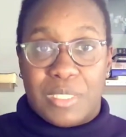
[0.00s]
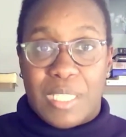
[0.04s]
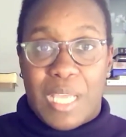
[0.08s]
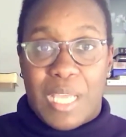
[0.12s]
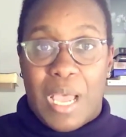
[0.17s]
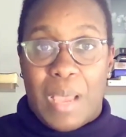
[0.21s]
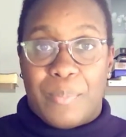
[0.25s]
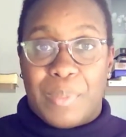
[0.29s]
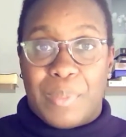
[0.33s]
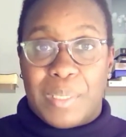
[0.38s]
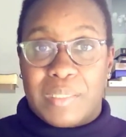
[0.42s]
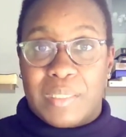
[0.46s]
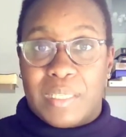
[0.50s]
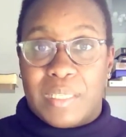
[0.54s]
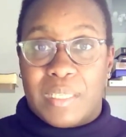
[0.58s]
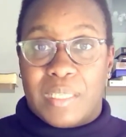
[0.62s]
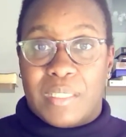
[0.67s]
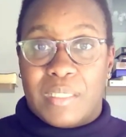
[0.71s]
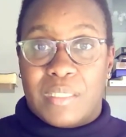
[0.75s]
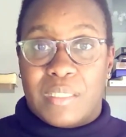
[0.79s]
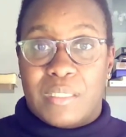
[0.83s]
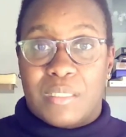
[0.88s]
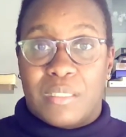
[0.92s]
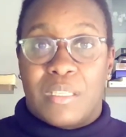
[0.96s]
topic
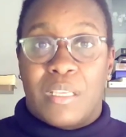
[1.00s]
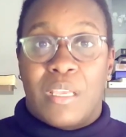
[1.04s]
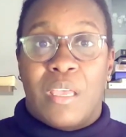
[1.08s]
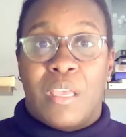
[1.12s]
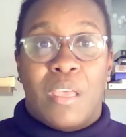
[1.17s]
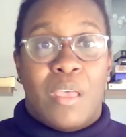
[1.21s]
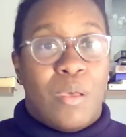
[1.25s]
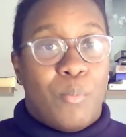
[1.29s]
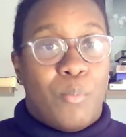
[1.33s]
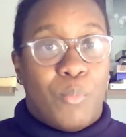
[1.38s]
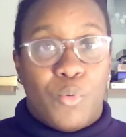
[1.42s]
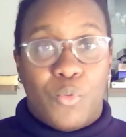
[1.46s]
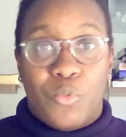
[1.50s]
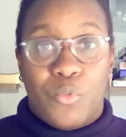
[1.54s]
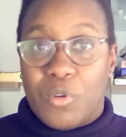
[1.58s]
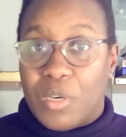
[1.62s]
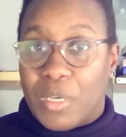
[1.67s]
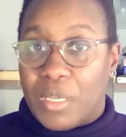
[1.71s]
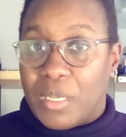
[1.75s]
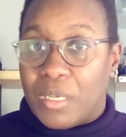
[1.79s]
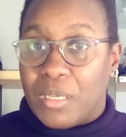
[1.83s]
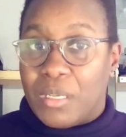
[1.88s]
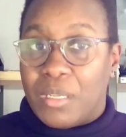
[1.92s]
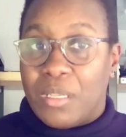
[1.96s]
sentence. Move
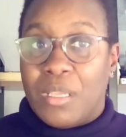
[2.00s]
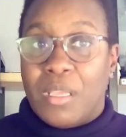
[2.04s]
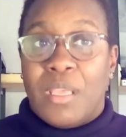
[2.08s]
on.